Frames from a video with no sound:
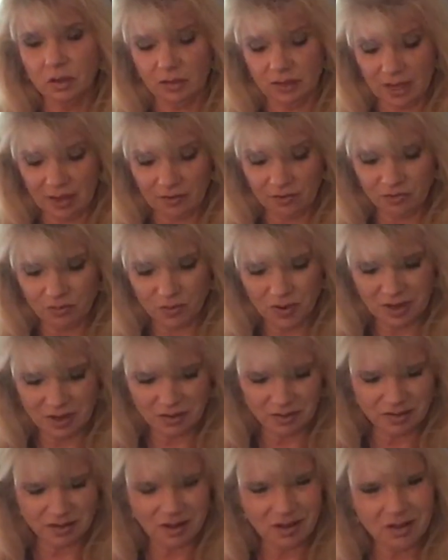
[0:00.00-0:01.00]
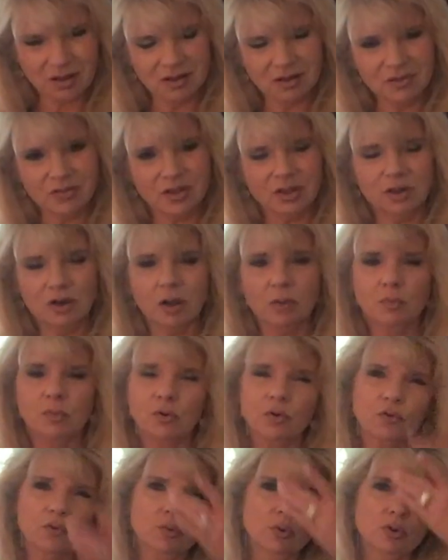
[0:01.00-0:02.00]
That's what the
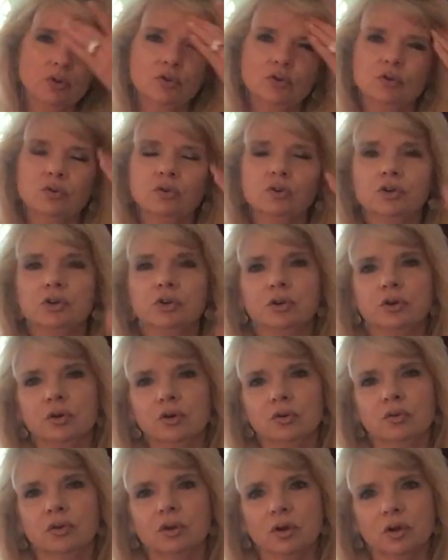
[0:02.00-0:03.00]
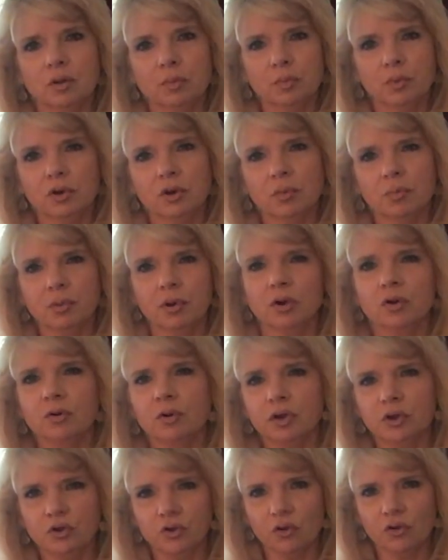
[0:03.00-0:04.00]
numbers will do to you. They'll put a
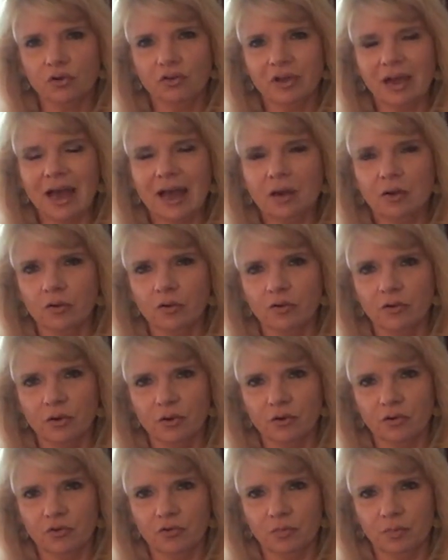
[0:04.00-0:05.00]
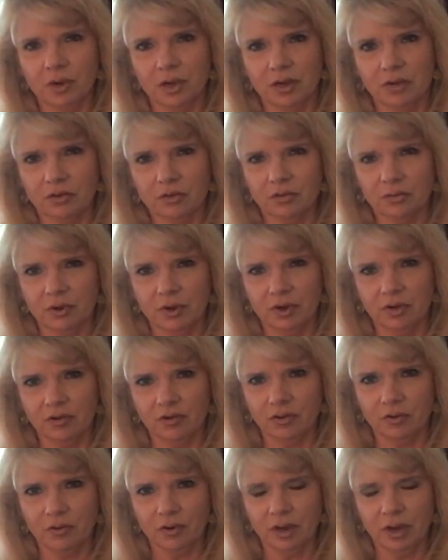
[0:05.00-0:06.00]
burr in your saddle, so to speak,
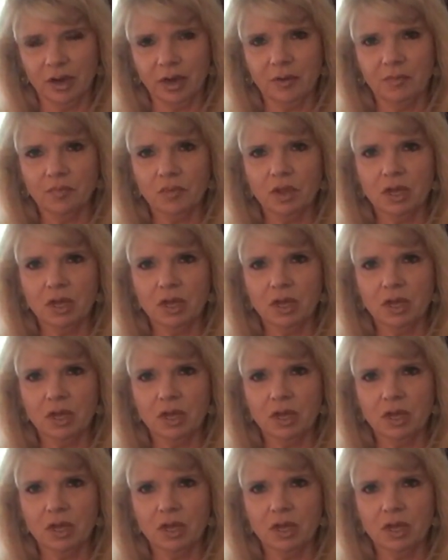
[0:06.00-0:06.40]
threes, okay?